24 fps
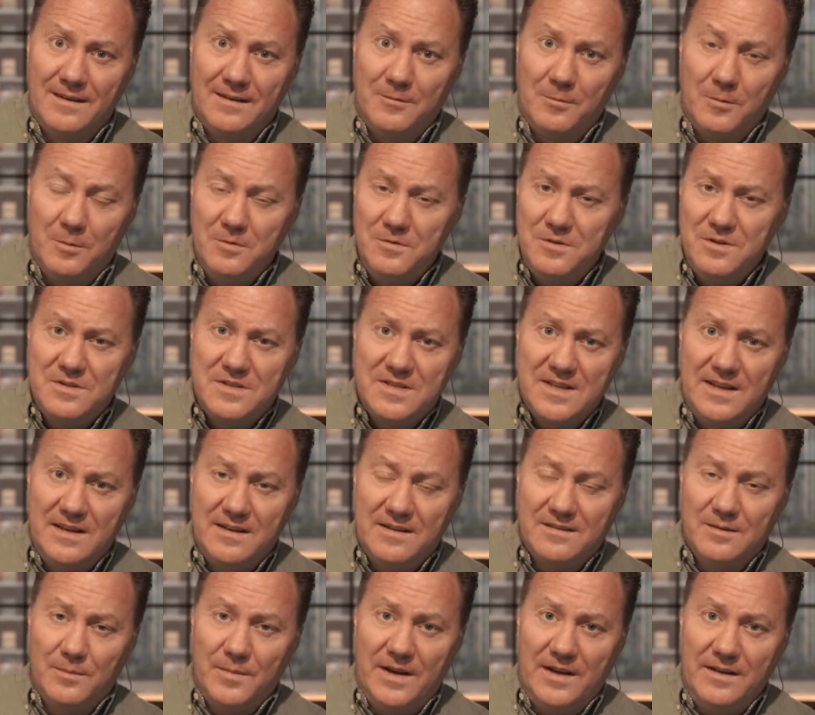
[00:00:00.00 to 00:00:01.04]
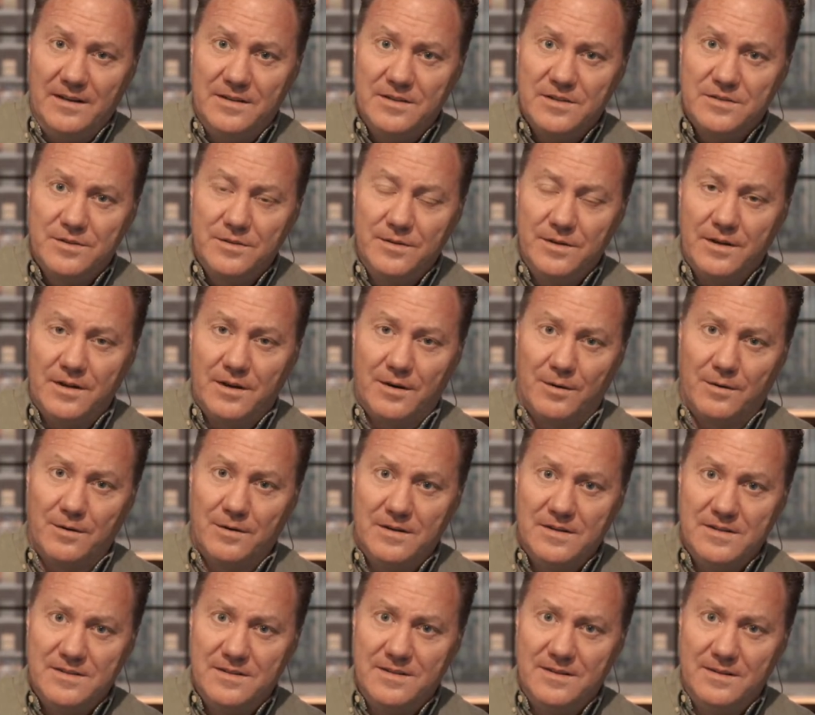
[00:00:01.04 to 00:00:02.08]
What would you say to somebody just to
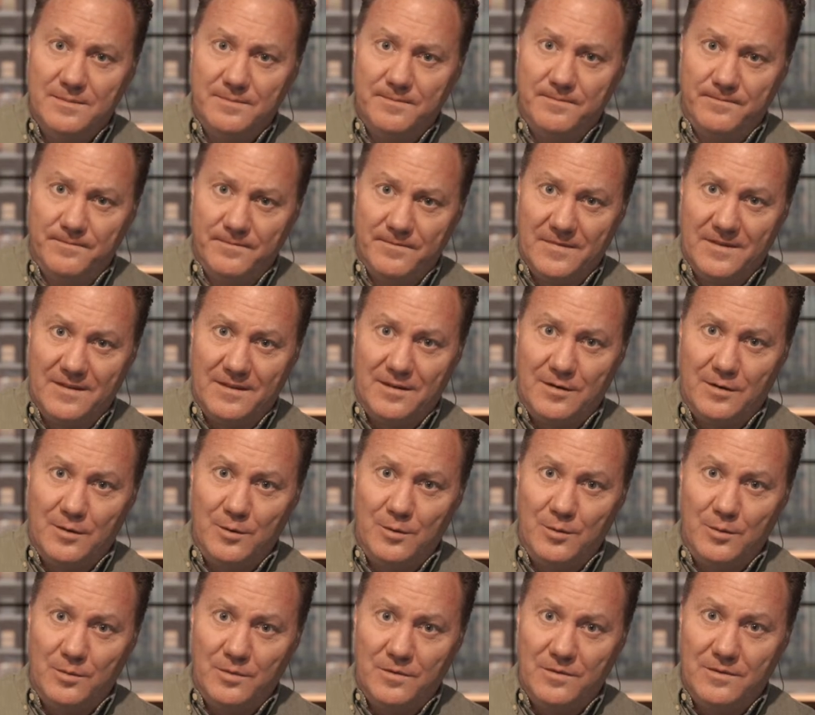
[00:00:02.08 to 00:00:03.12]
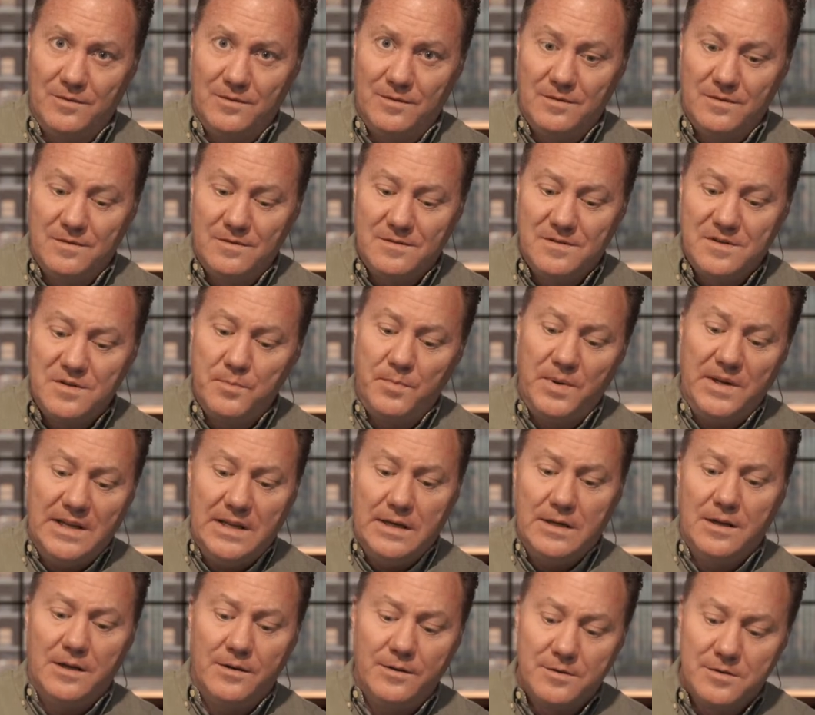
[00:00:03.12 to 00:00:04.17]
encourage them to to be
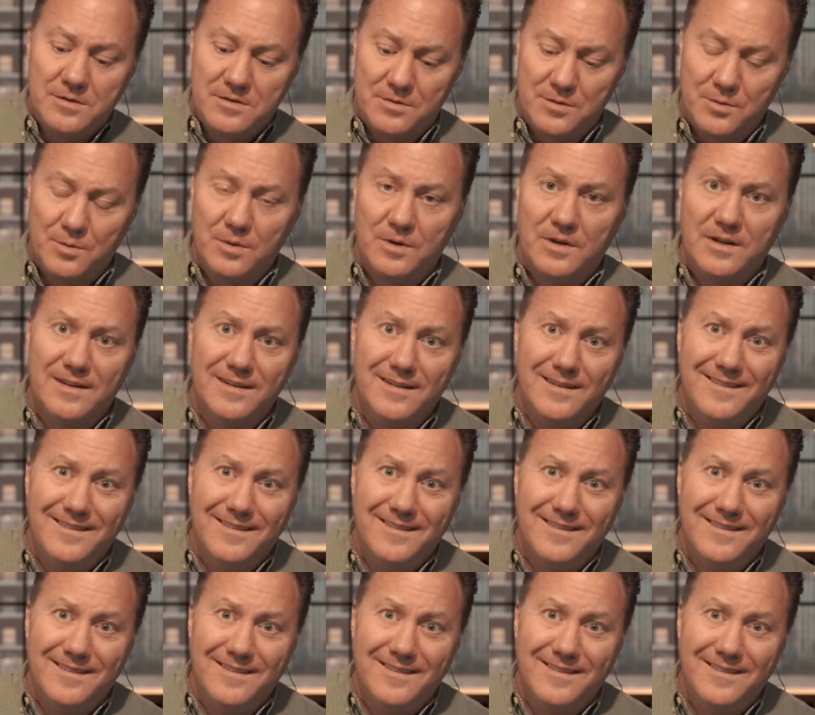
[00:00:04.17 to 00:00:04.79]
another story?